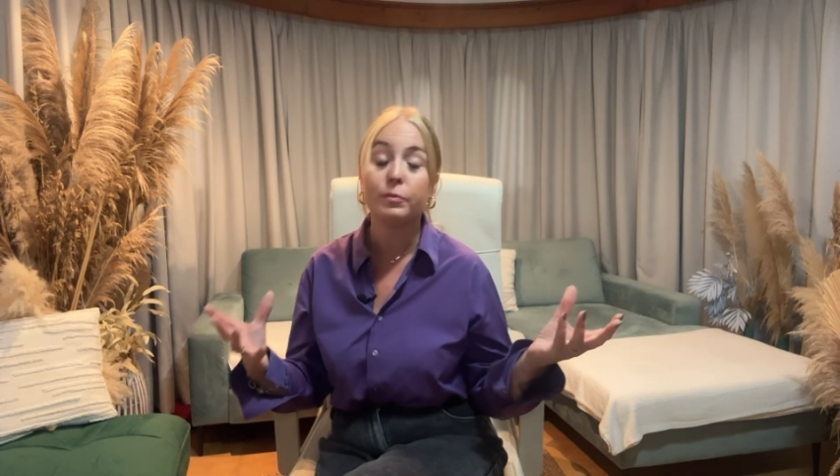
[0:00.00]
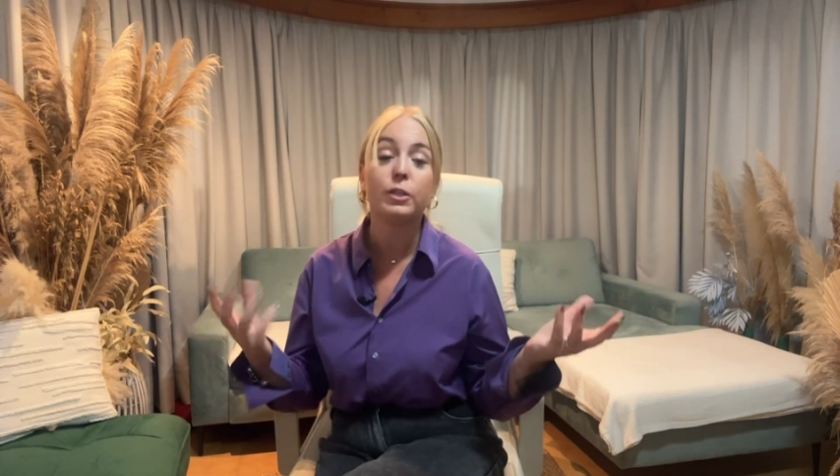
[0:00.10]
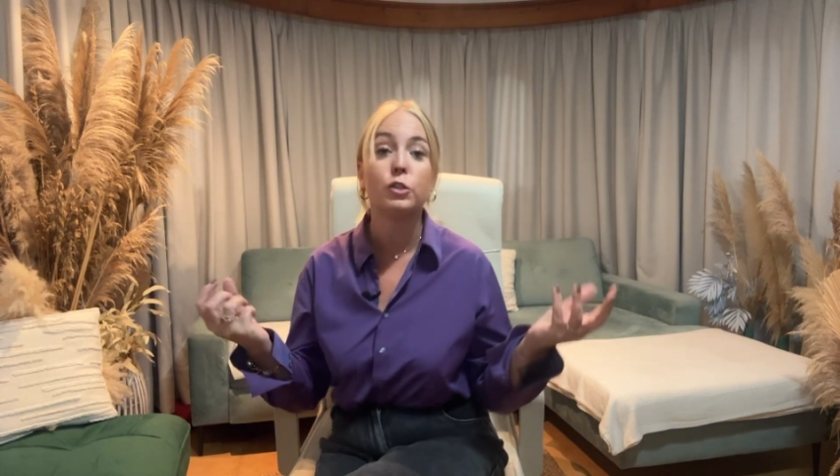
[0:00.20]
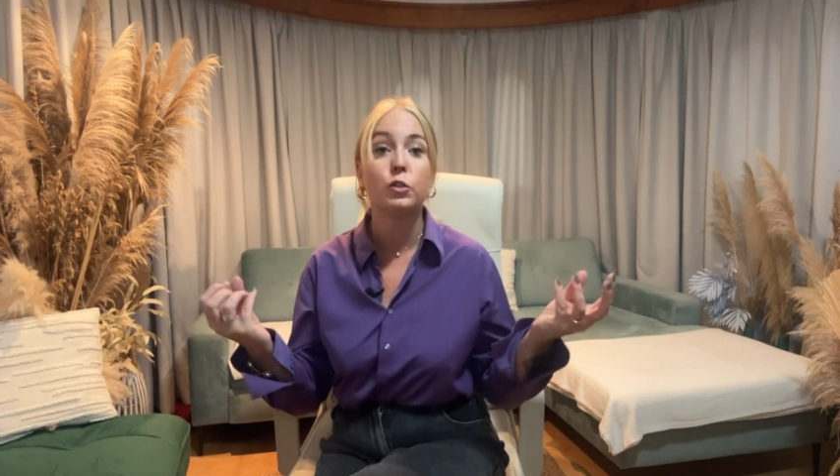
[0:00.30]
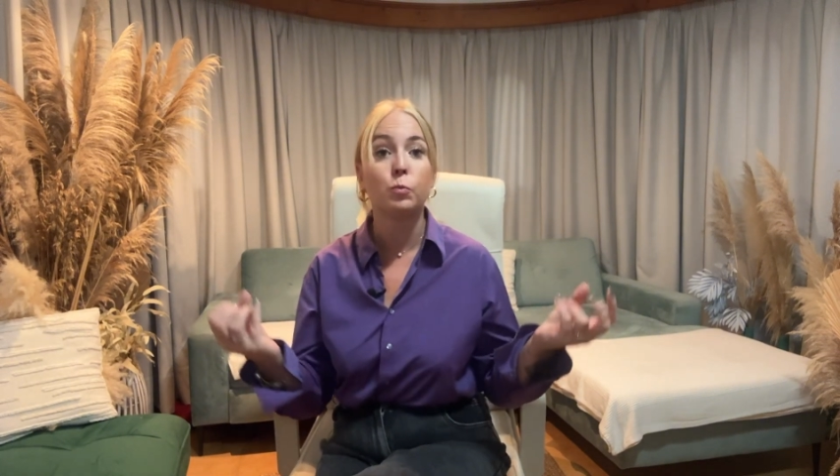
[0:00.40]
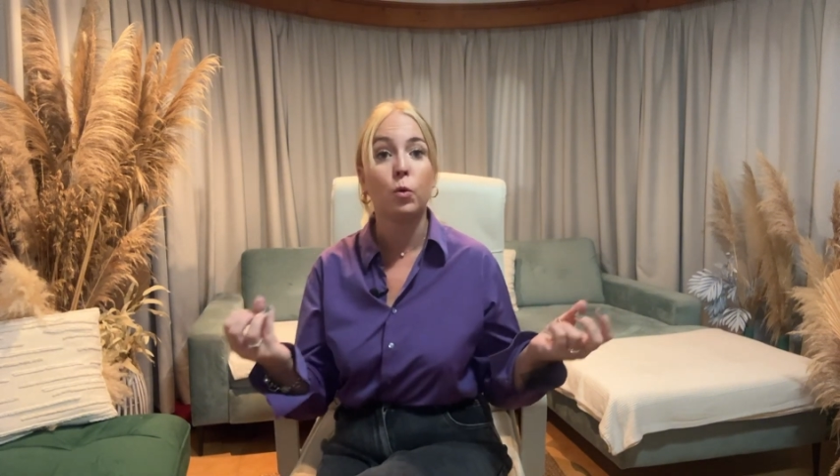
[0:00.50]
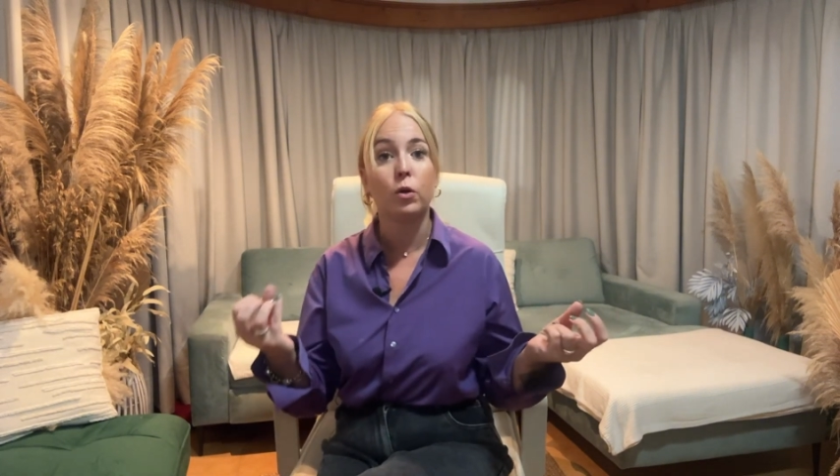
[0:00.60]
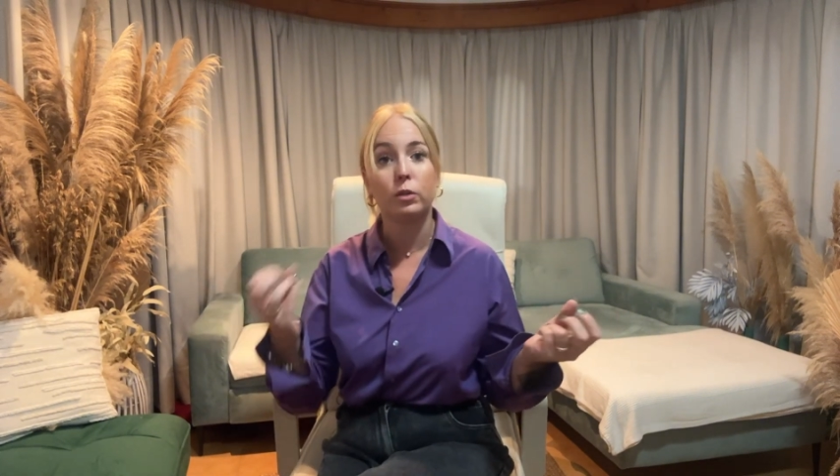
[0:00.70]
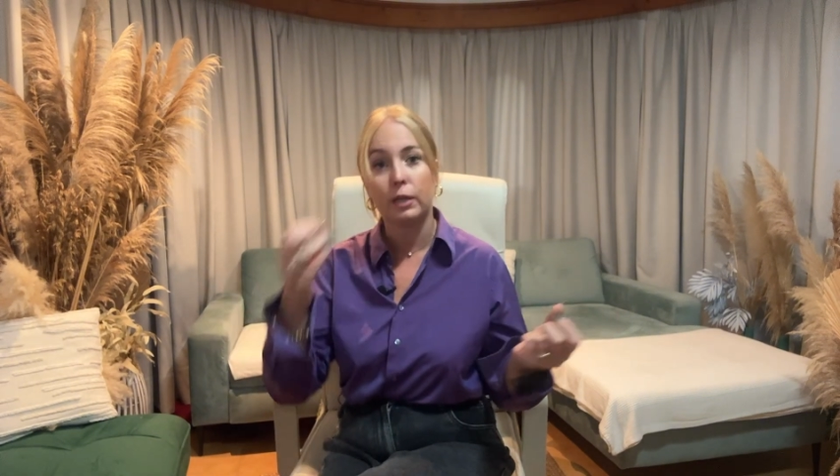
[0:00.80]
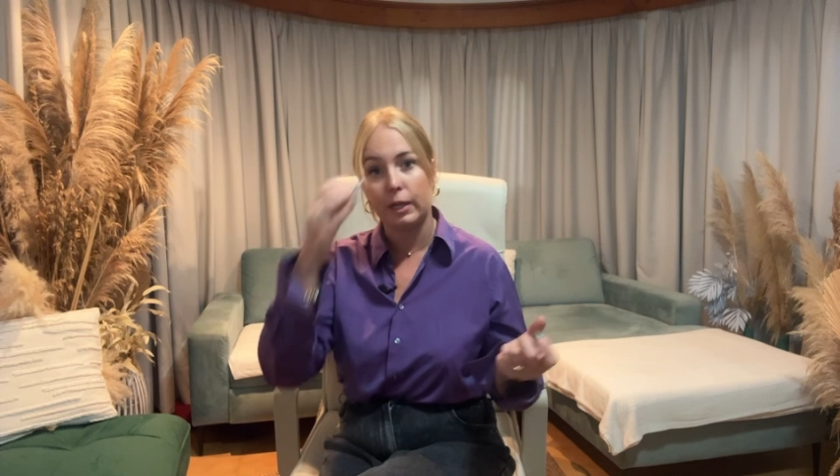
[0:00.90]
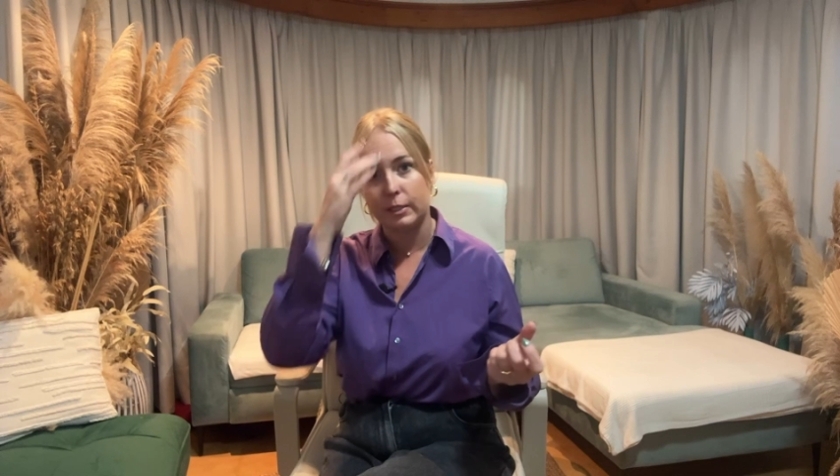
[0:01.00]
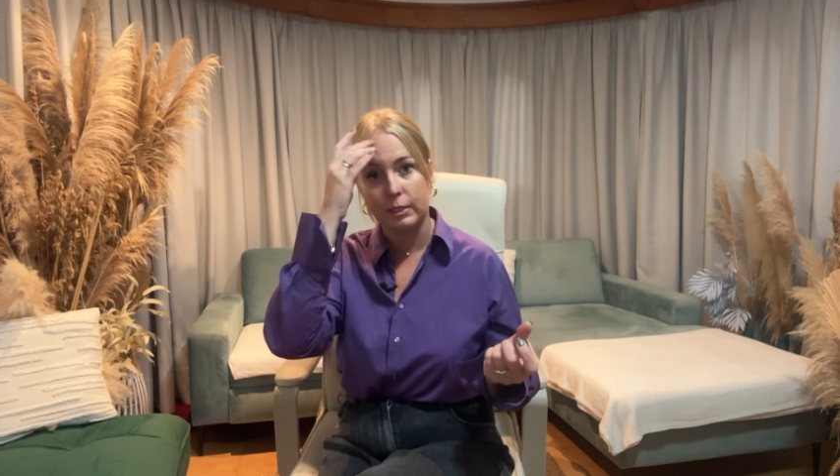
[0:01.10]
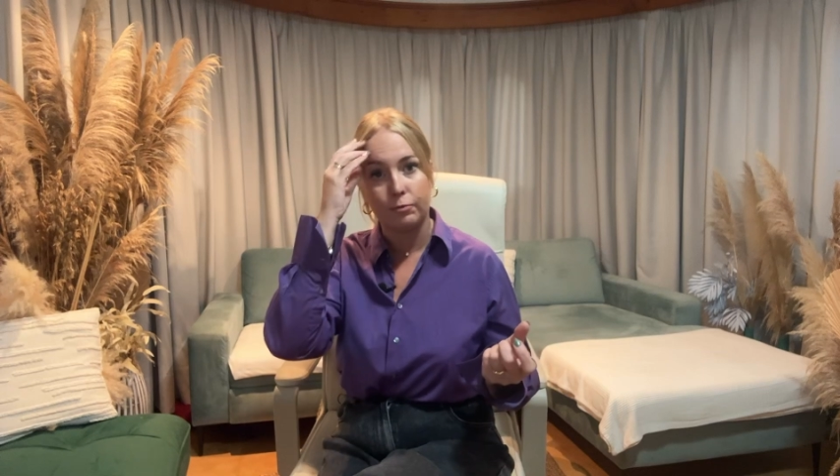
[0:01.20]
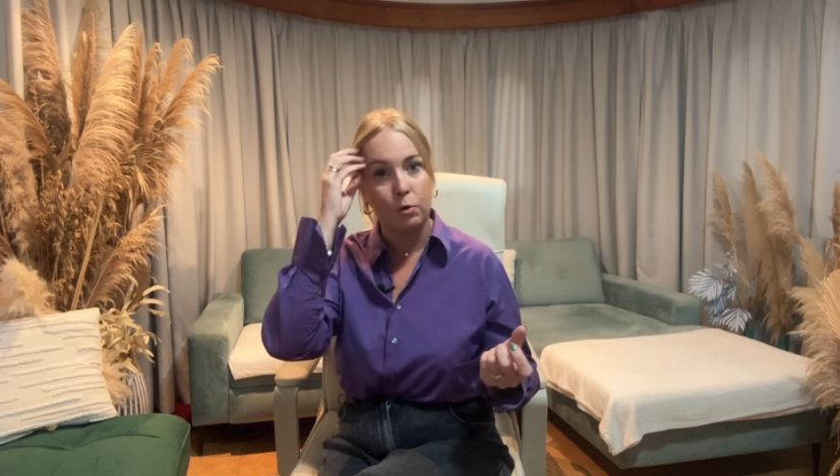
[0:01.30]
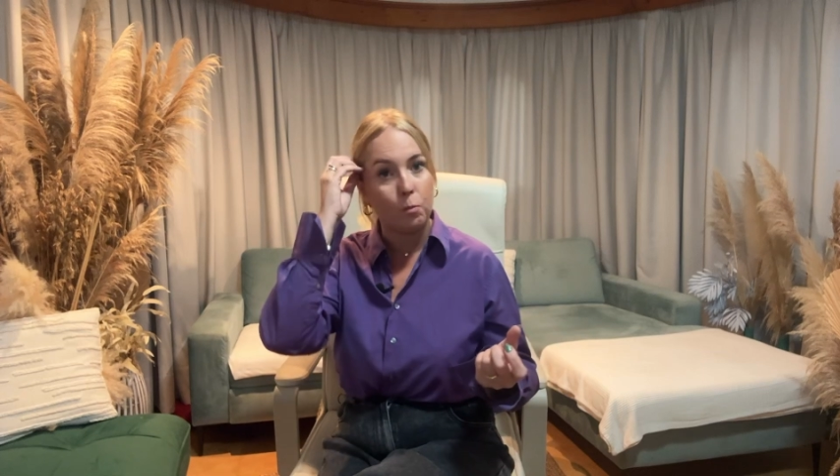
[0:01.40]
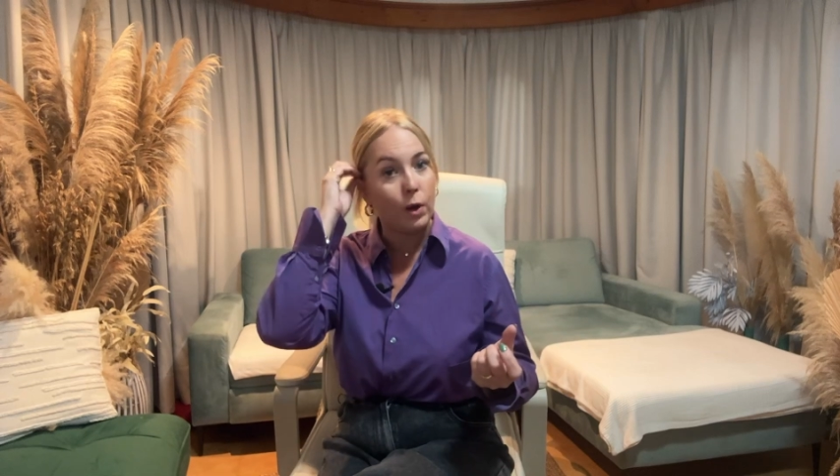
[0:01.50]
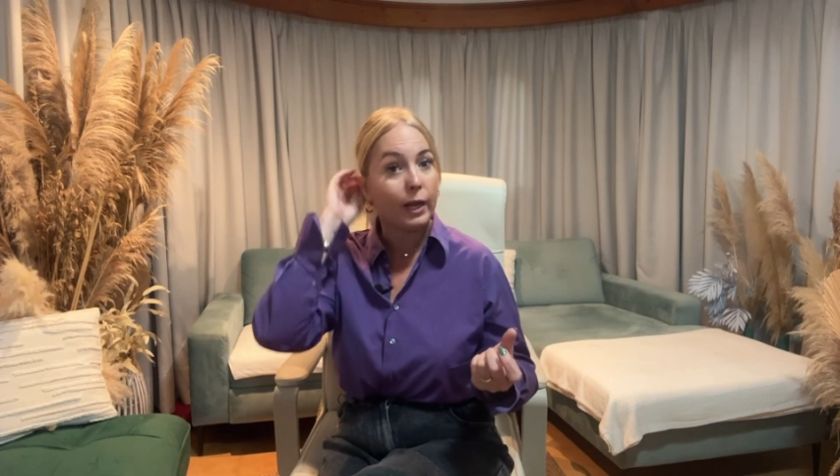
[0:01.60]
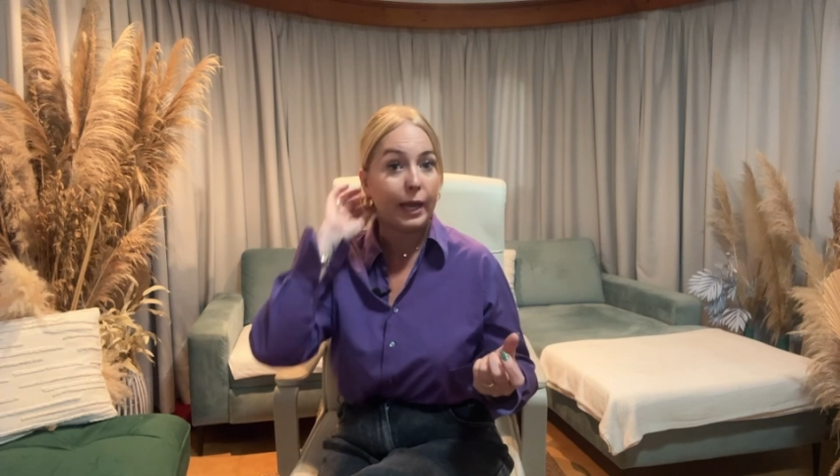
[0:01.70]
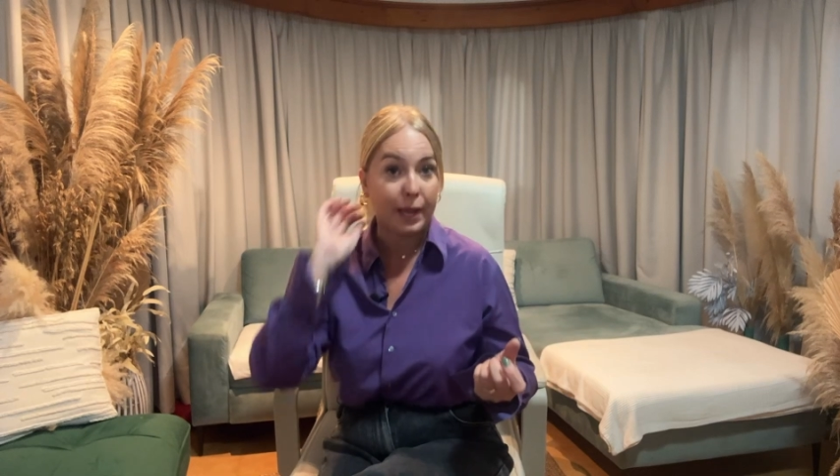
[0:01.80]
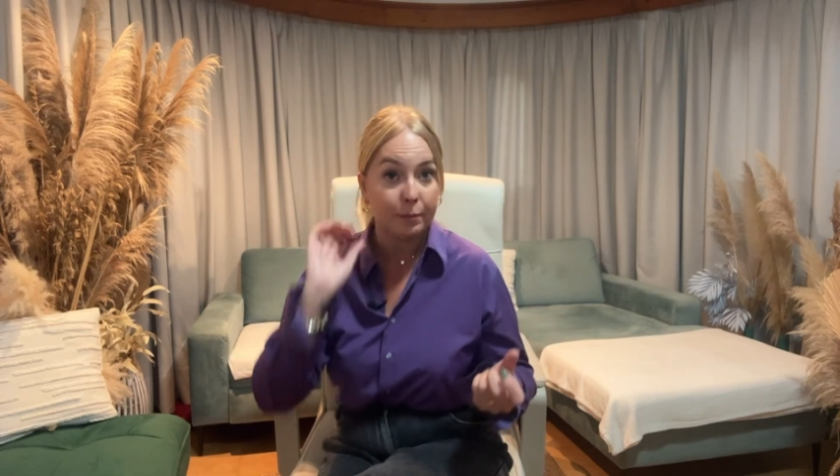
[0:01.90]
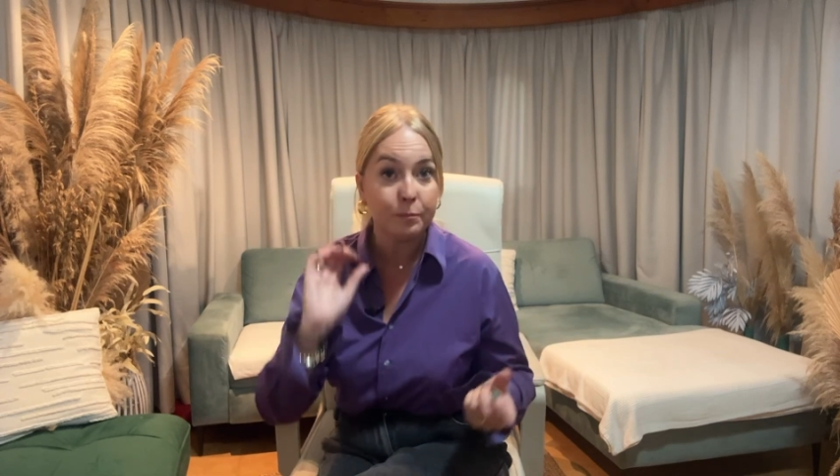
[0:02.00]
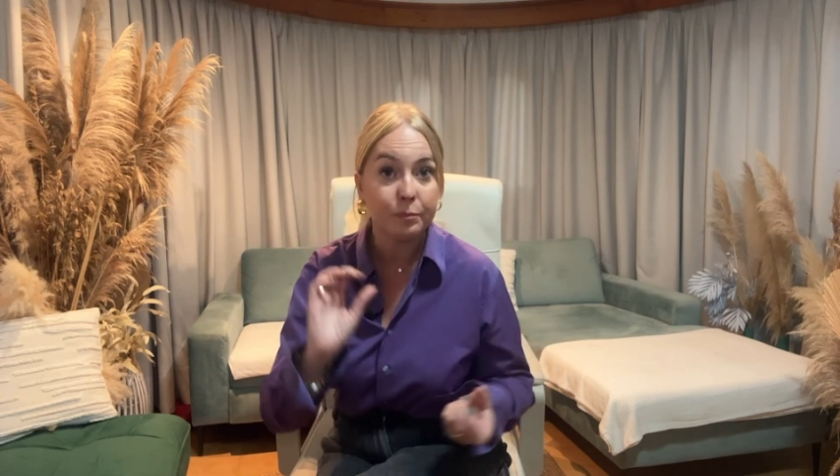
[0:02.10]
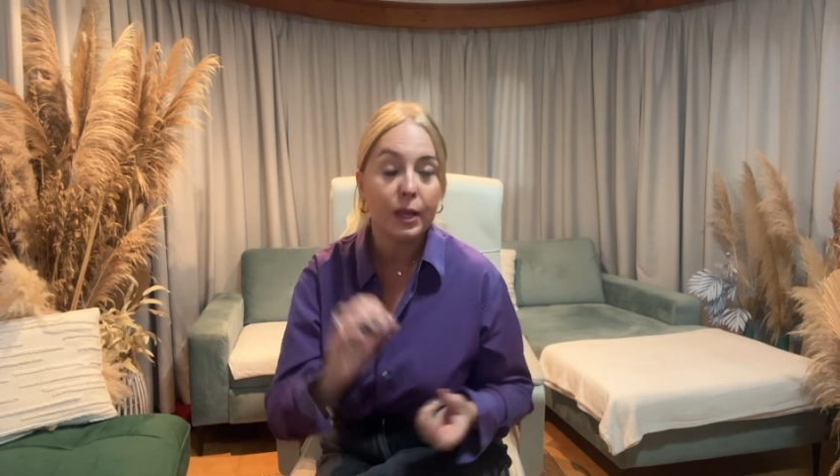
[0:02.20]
This sword is from one game,